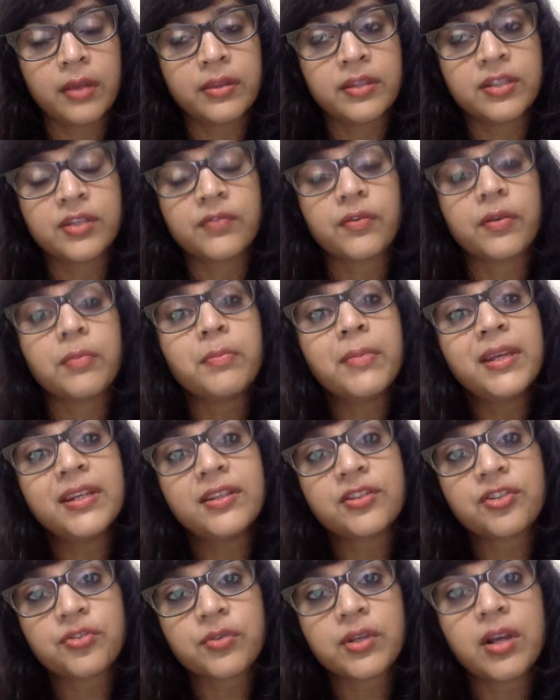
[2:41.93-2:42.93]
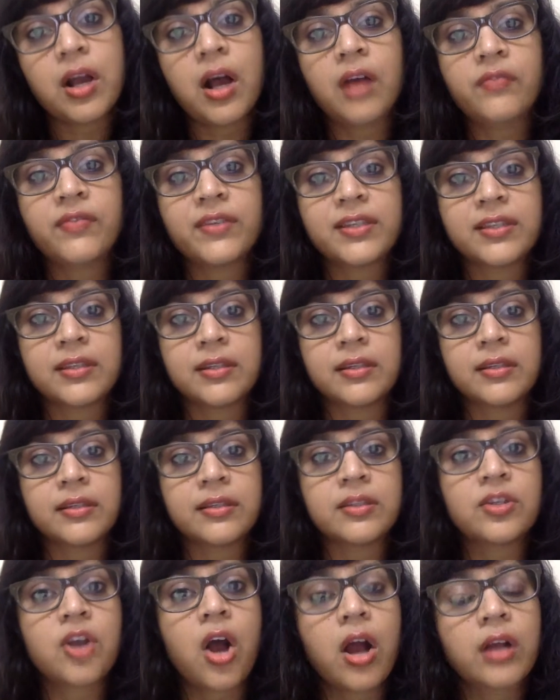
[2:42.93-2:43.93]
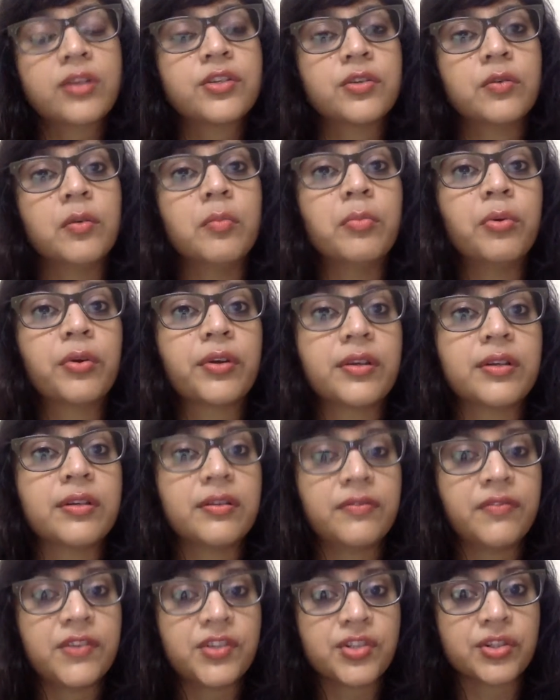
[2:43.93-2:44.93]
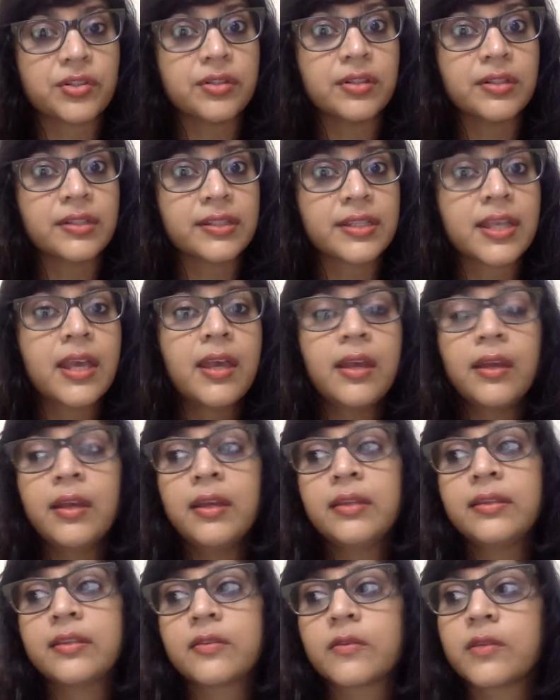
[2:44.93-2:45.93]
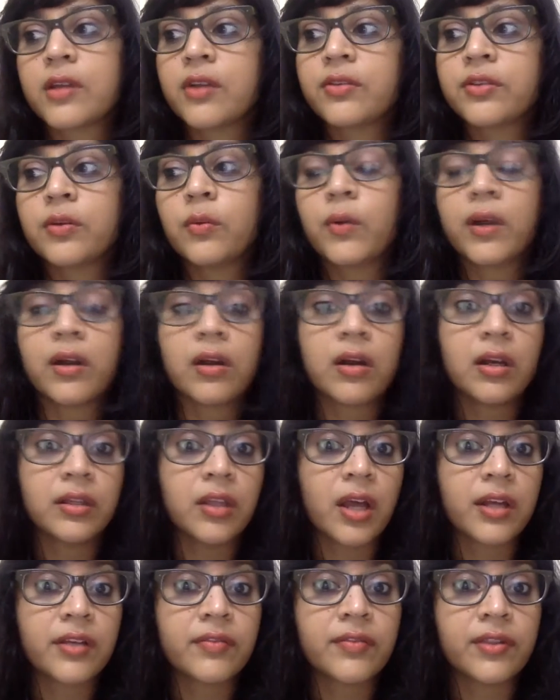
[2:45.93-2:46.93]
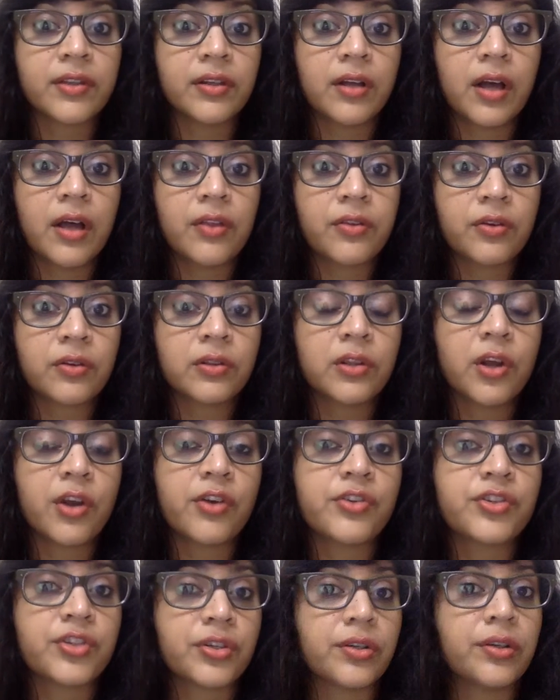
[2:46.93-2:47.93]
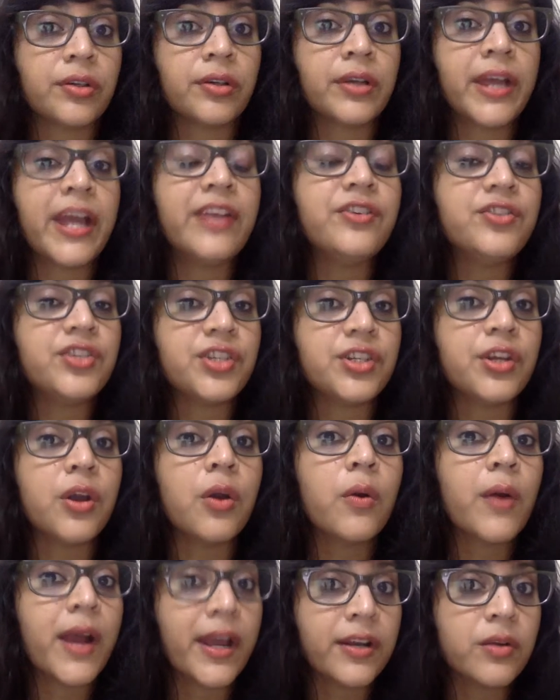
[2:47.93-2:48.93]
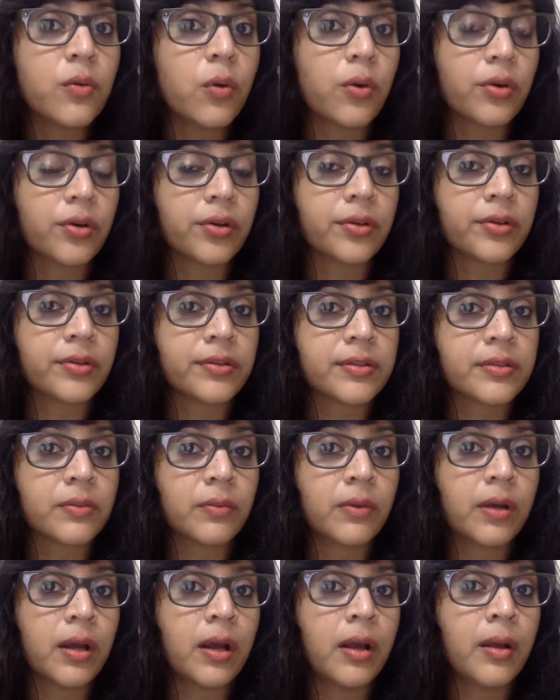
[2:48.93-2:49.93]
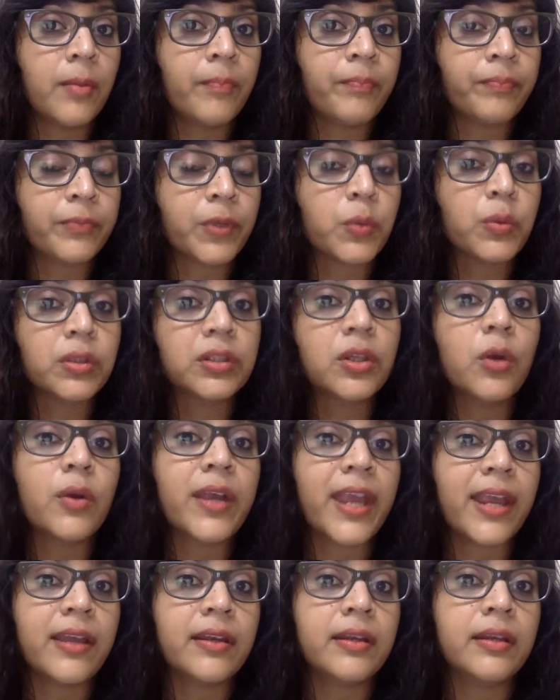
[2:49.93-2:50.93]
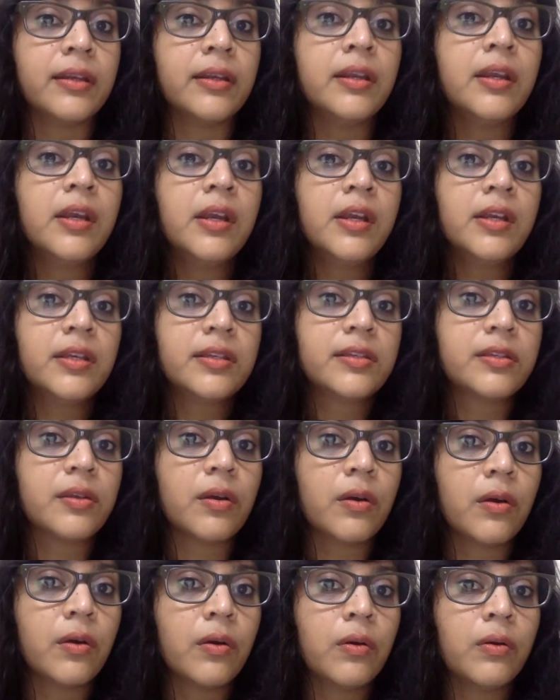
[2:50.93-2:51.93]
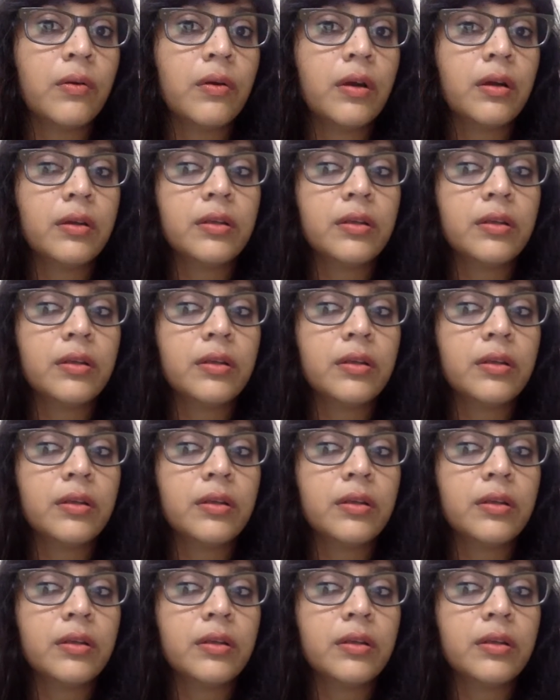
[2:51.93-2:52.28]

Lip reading: the different ministry offices, talk to important officials. This was also where a lot of the other larger NGO headquarters were located. So,